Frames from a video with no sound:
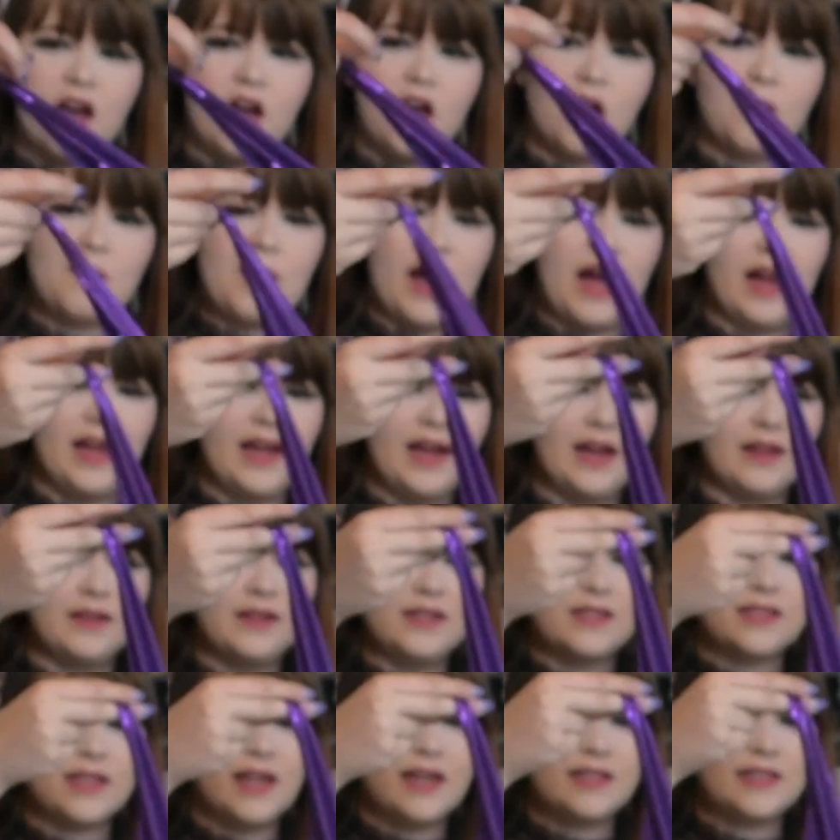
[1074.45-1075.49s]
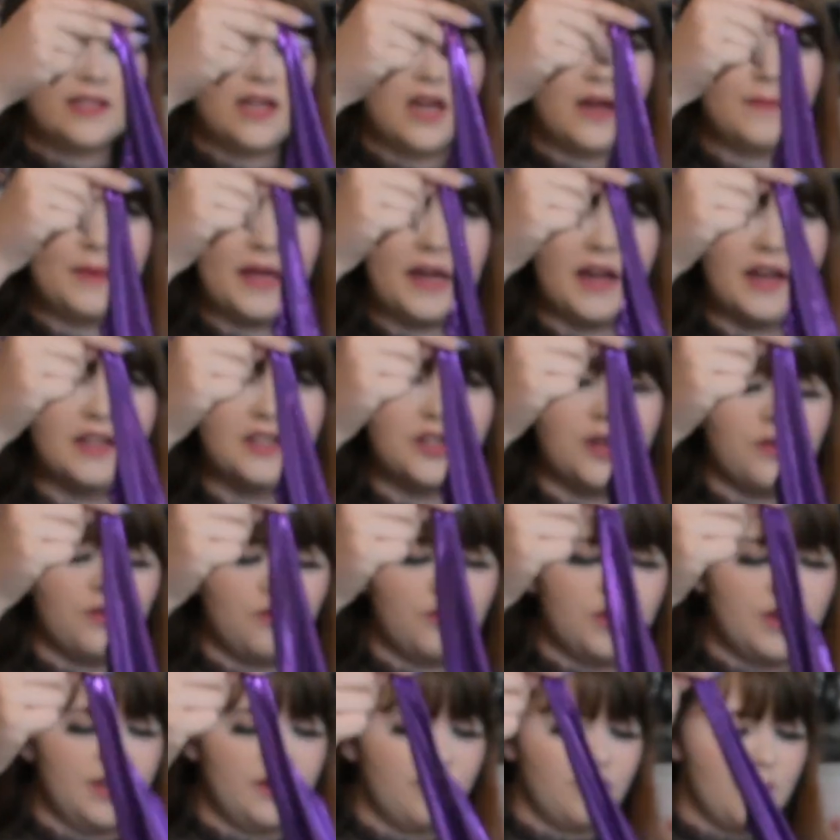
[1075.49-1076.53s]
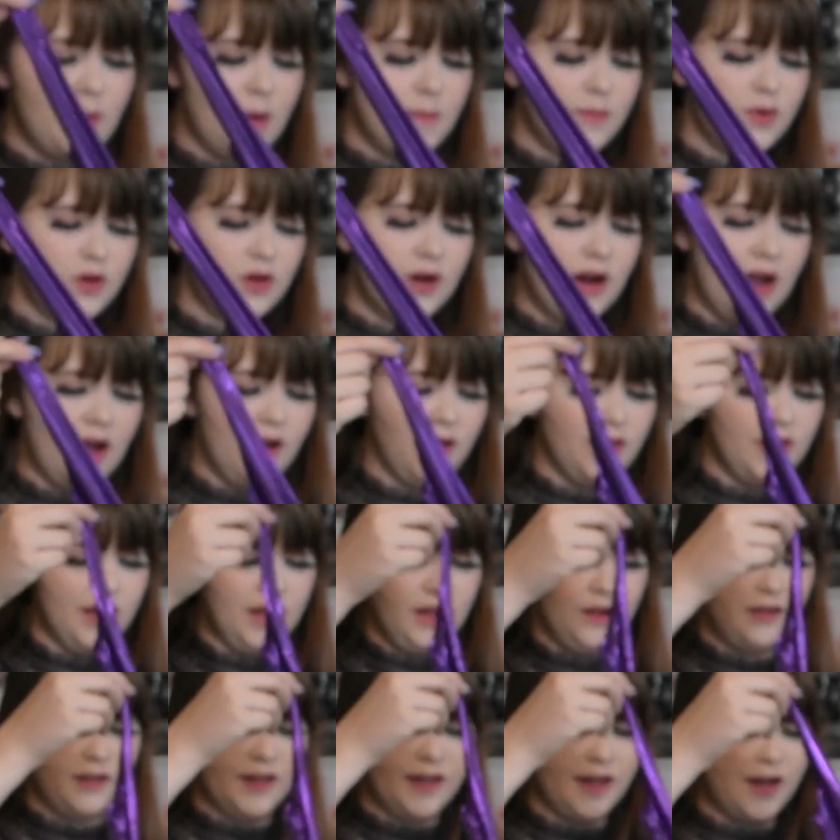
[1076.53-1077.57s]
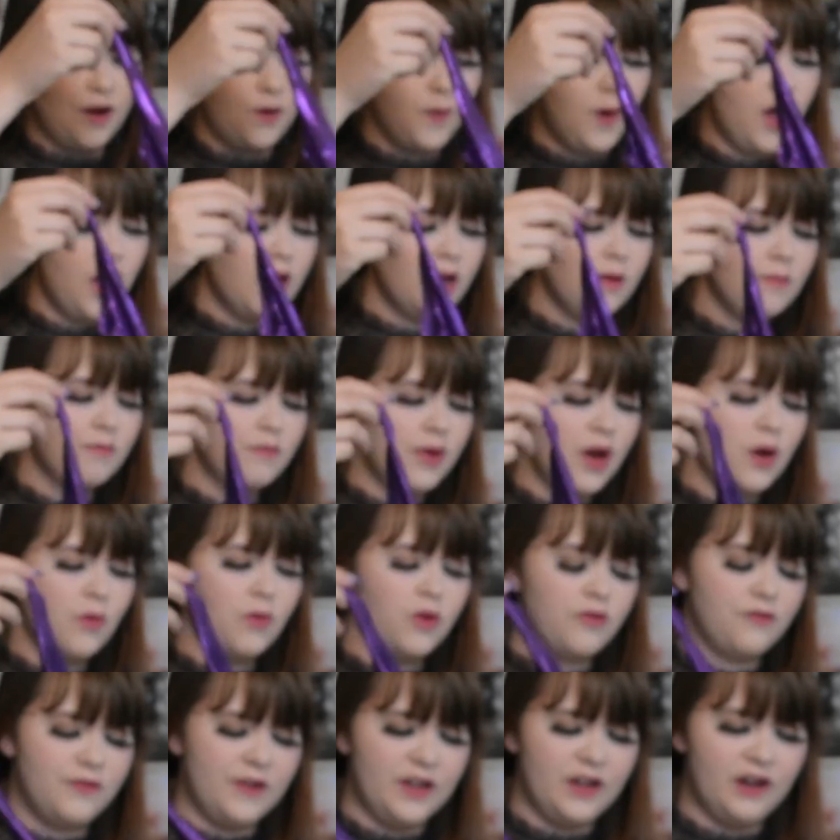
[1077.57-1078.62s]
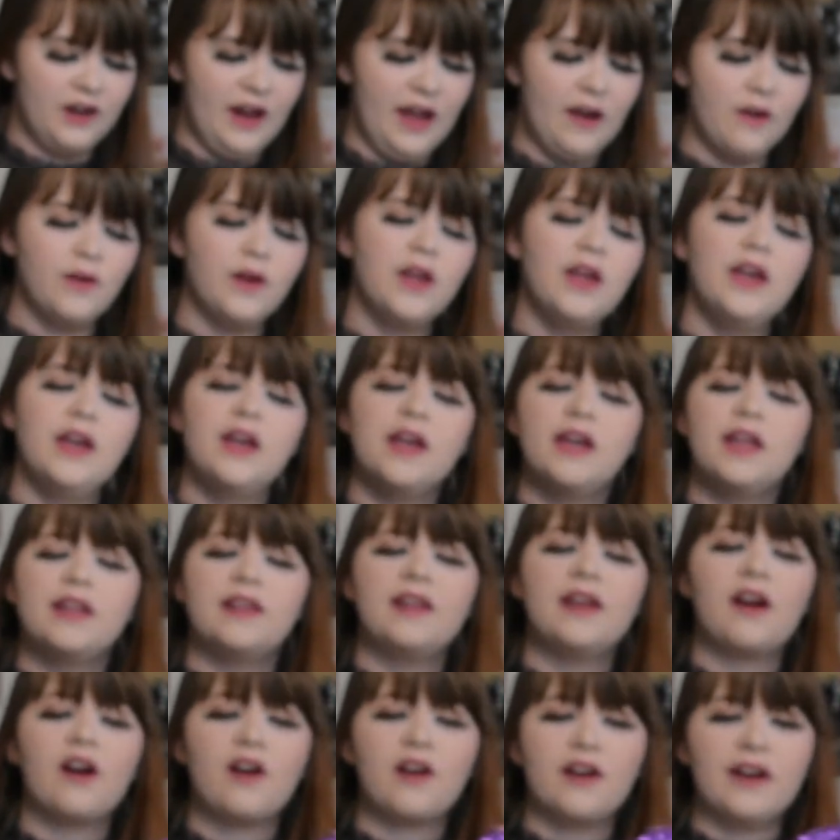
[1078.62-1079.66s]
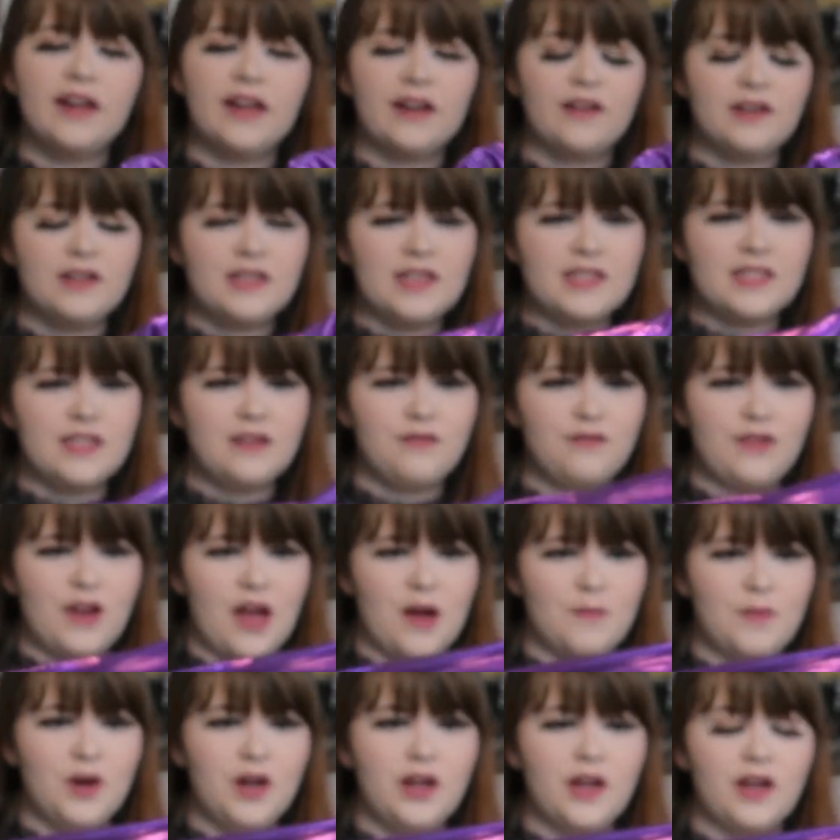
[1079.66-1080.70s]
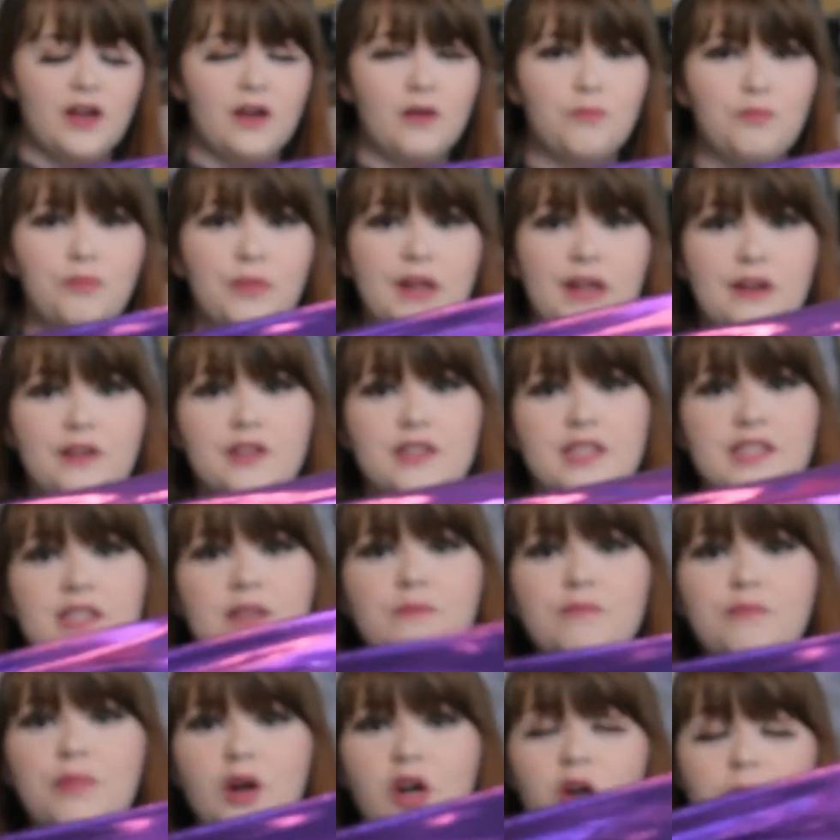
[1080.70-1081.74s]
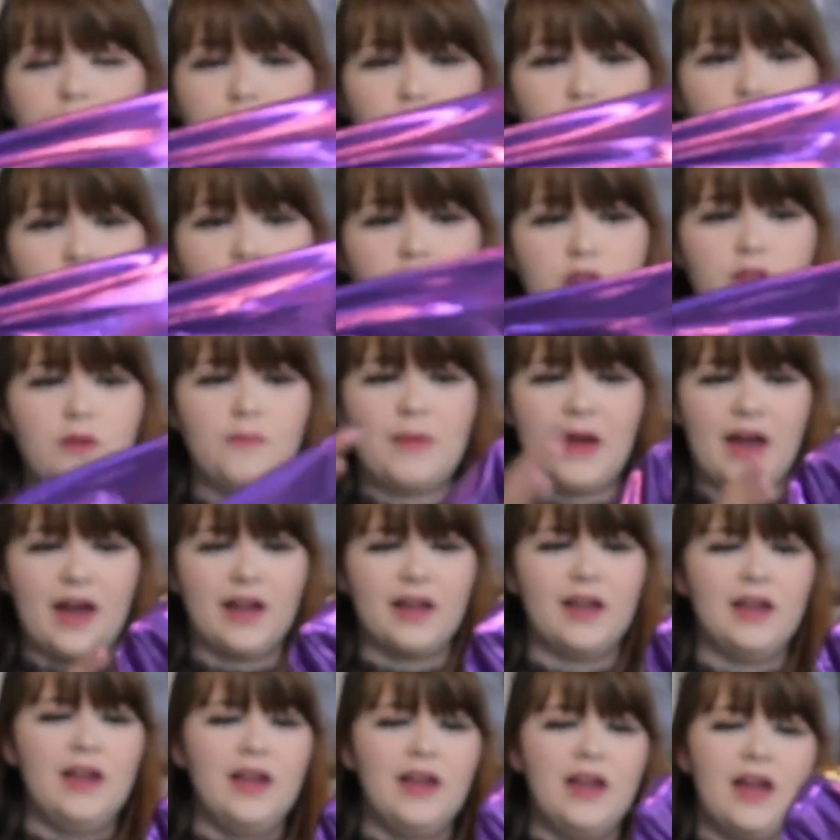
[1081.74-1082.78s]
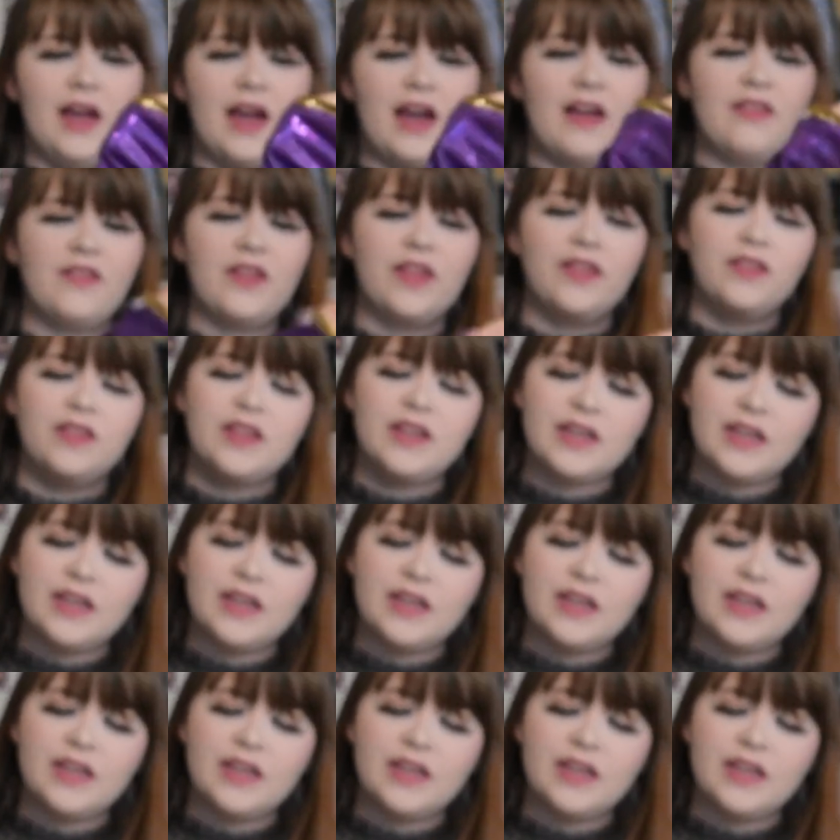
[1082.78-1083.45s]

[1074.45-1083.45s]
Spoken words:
I had these last time and I don't really remember how the hell they go on, but we'll figure it out. They are an iridescent fabric, iridescent purple on the back, and then the